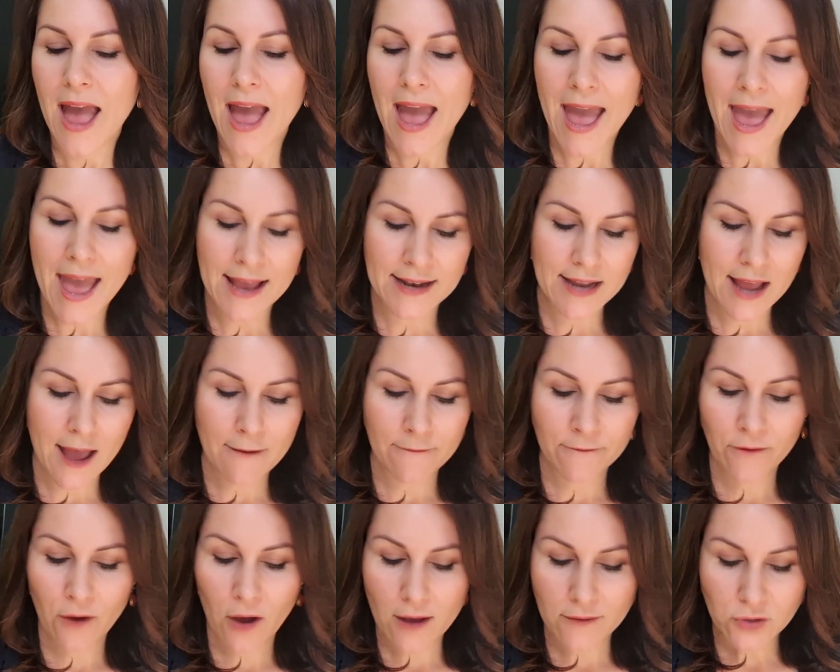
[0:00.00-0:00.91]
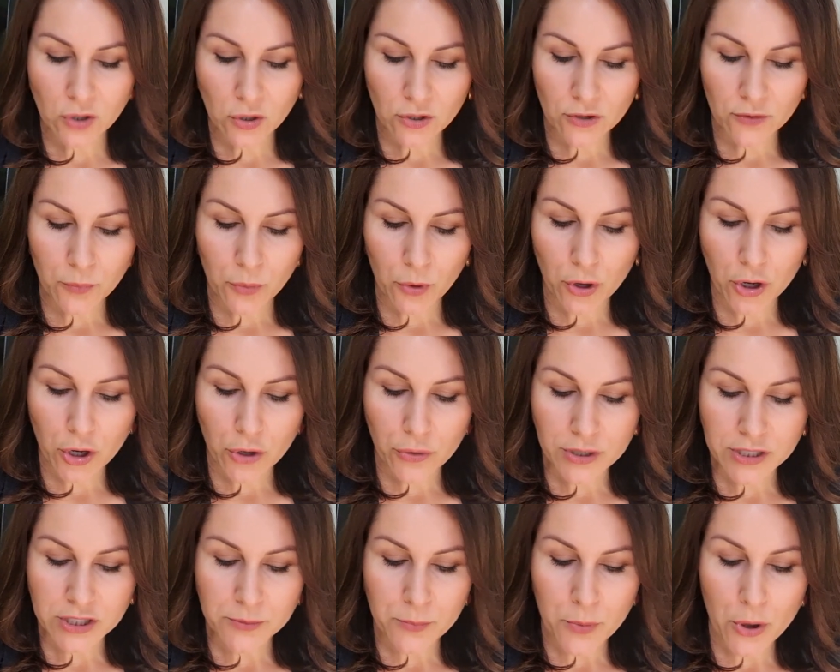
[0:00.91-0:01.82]
And at $5
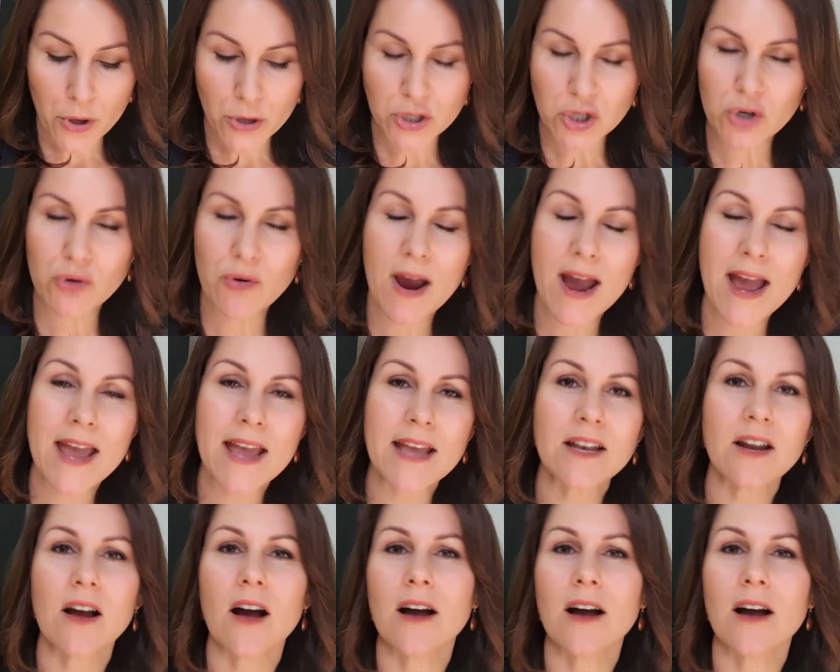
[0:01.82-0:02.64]
brokerage per trade,